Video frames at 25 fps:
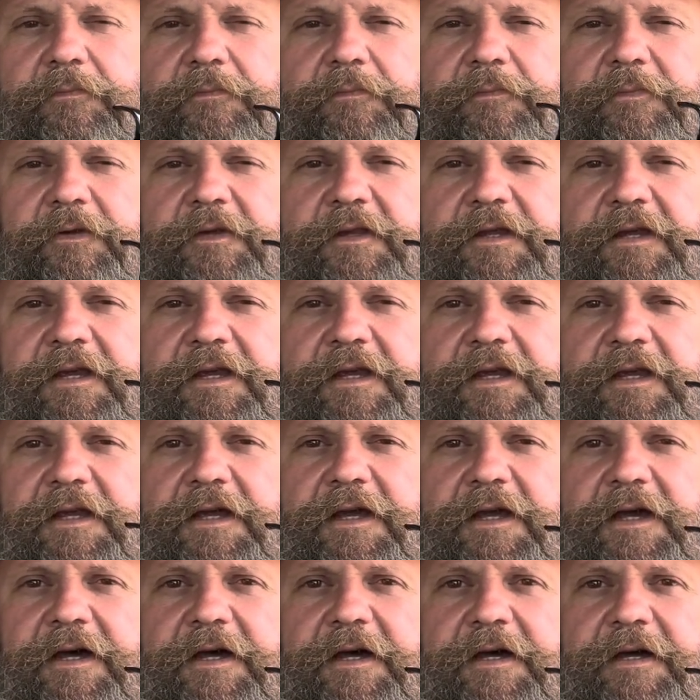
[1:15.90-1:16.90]

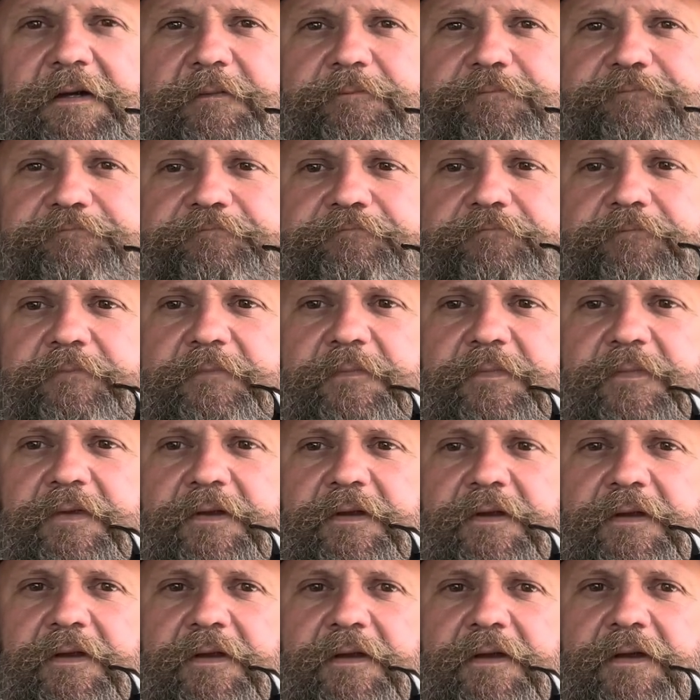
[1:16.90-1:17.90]
the
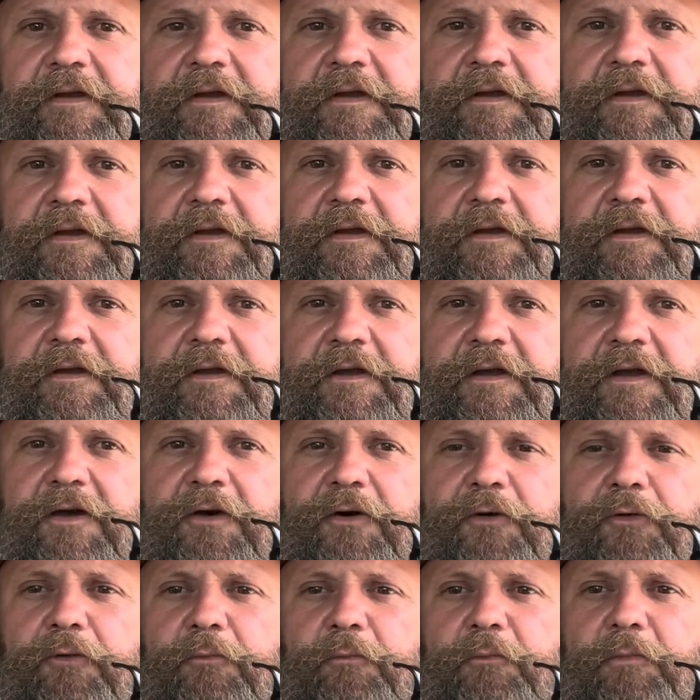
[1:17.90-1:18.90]
uh,
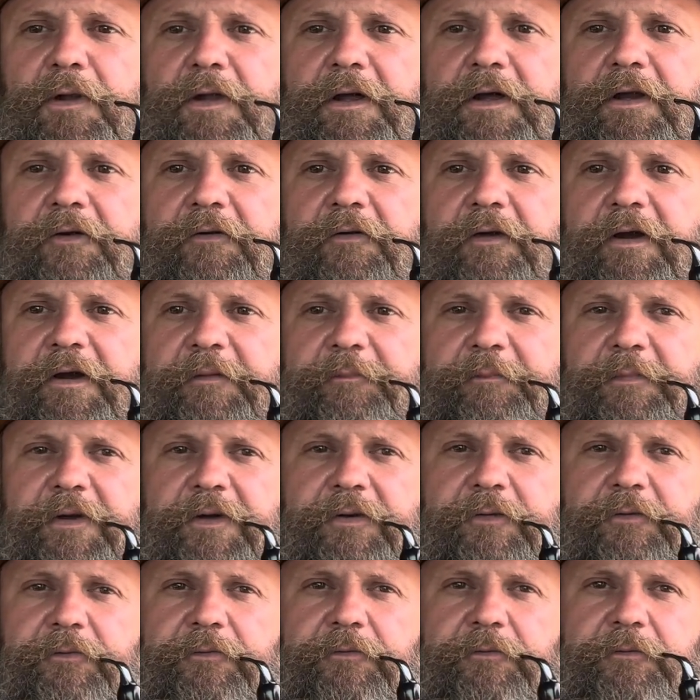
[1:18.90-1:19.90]
Cult Blood Red
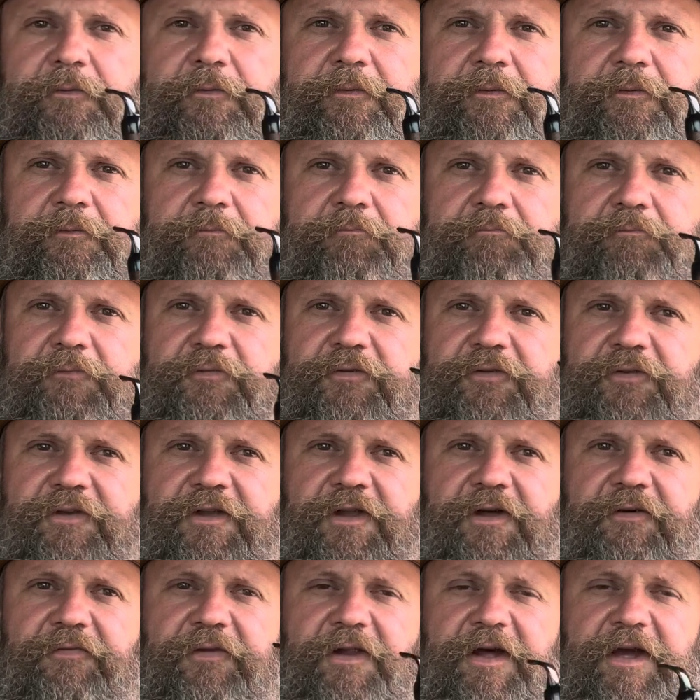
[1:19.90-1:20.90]
Moon,
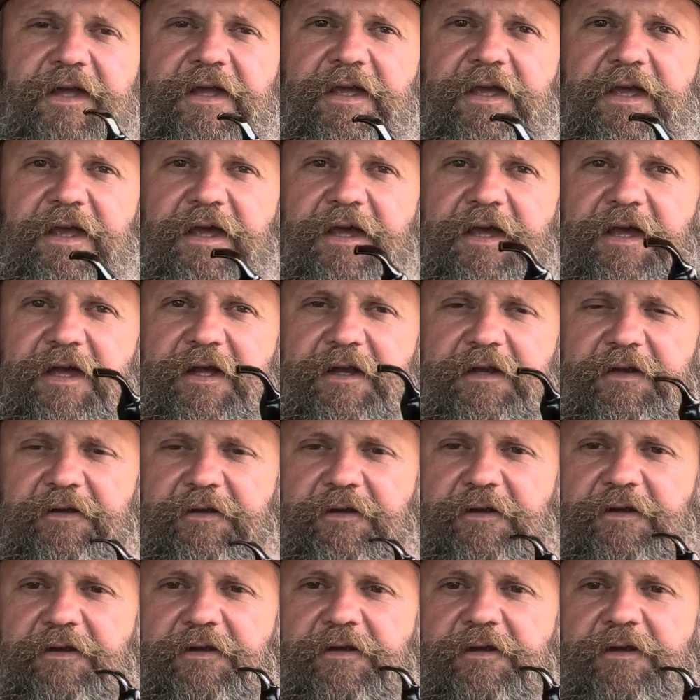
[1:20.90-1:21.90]
stuff like that,
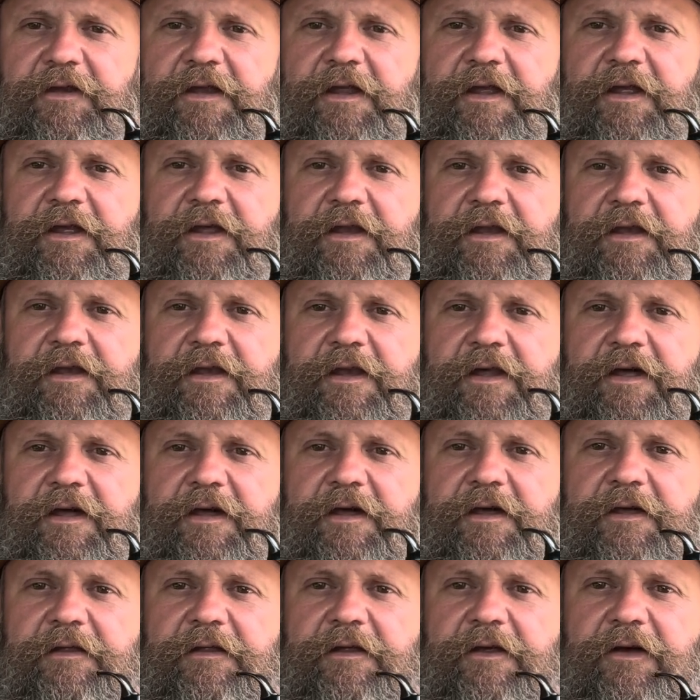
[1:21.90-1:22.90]
and, and
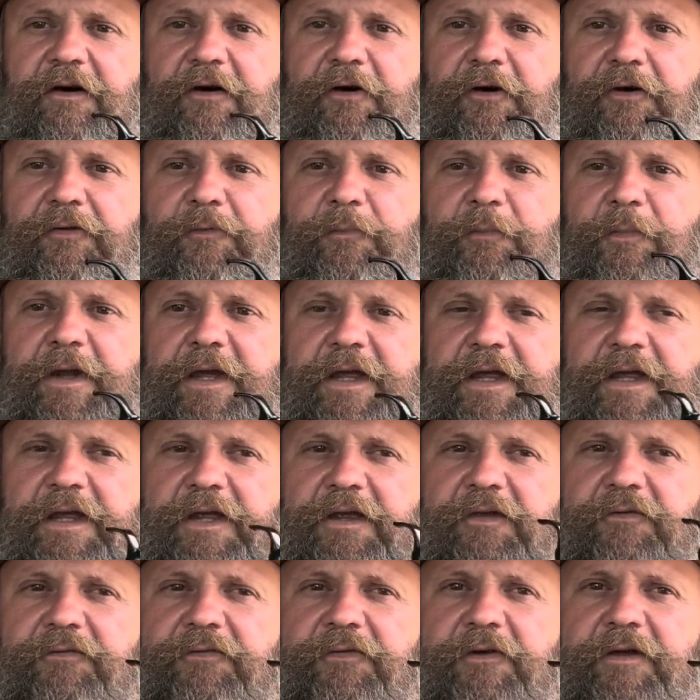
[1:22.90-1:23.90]
uh, Autumn
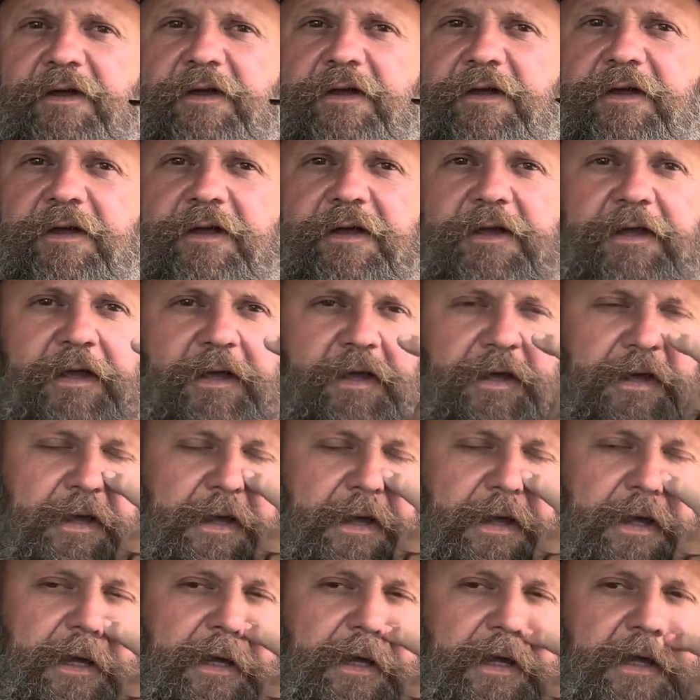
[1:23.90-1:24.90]
Eve.
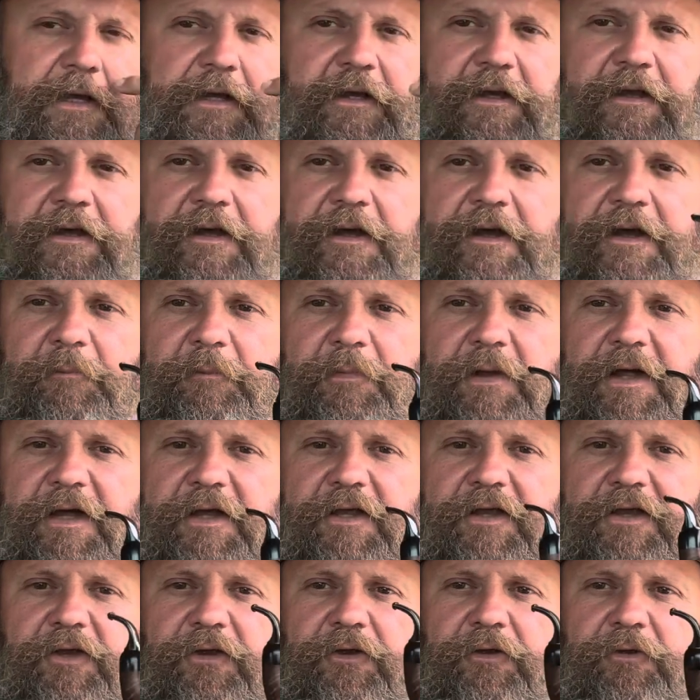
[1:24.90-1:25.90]
And uh, I'm
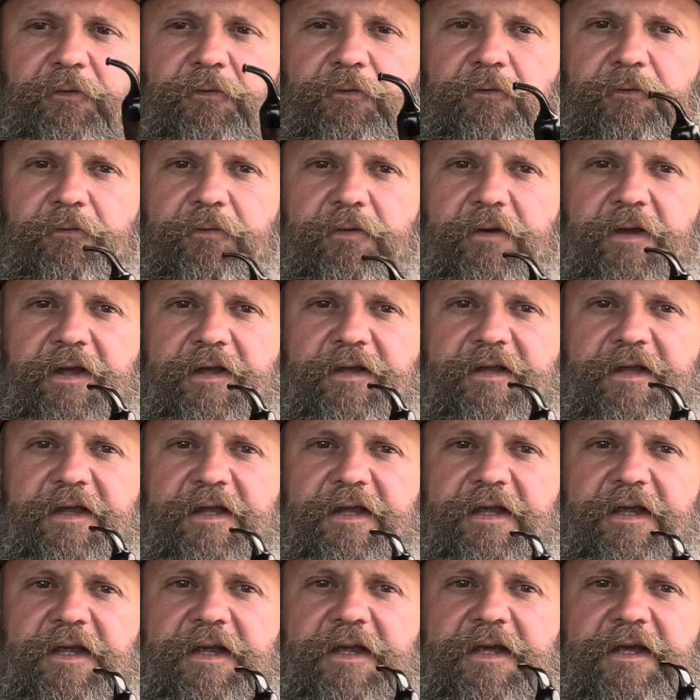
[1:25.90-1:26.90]
like you, at the
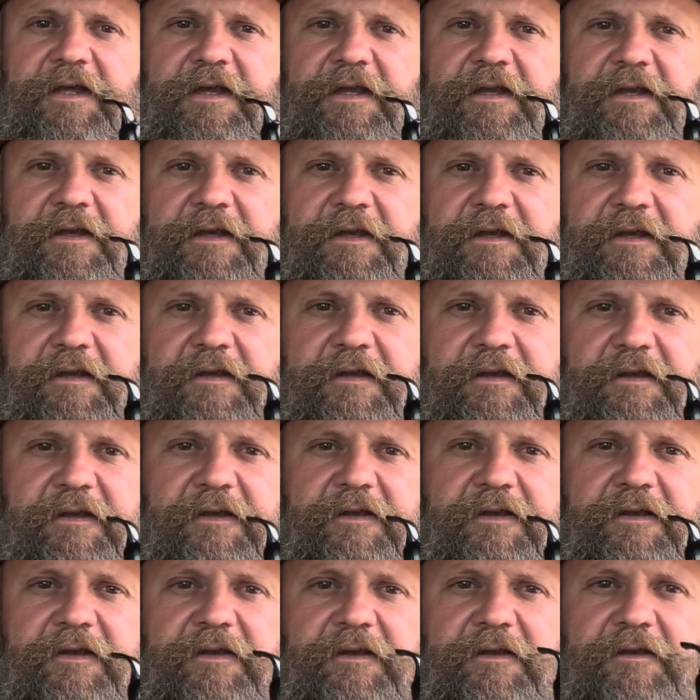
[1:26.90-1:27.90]
end,
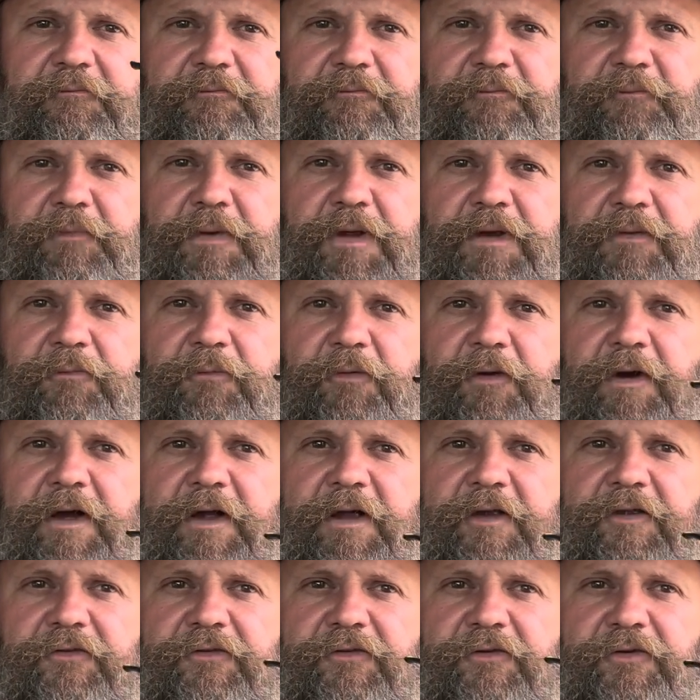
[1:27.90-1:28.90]
it,
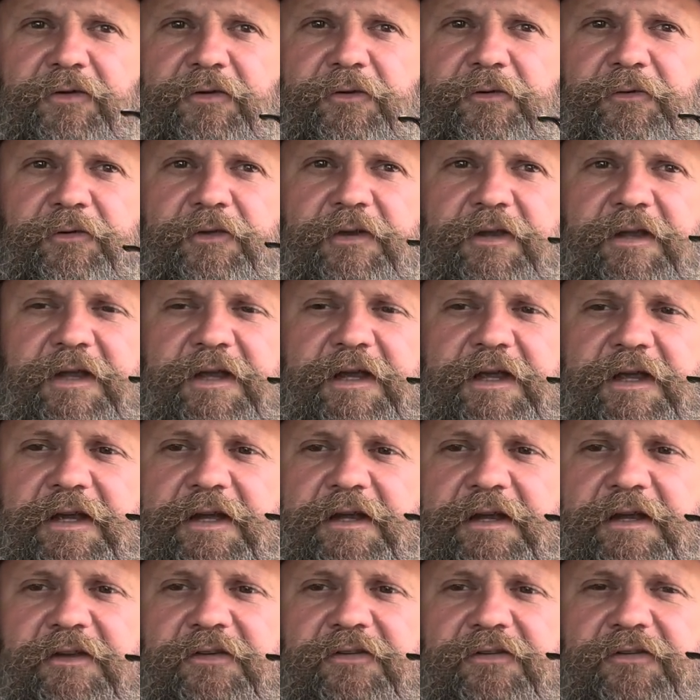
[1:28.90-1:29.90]
midways through to the
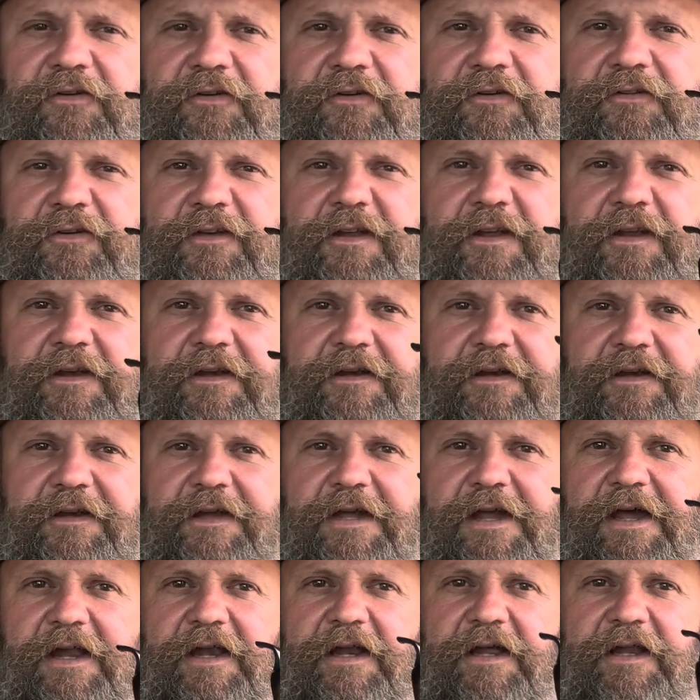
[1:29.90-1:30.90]
end, it starts getting
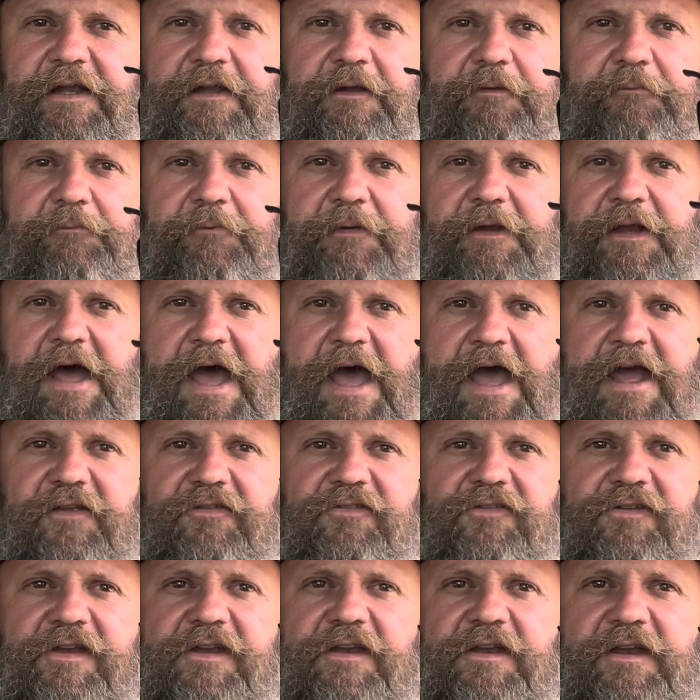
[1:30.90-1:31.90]
kind of
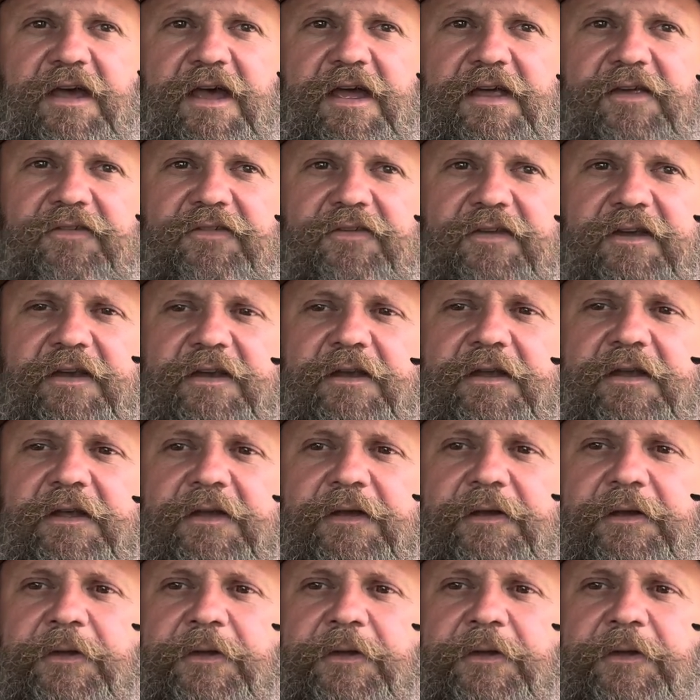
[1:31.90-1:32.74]
nasty tasting.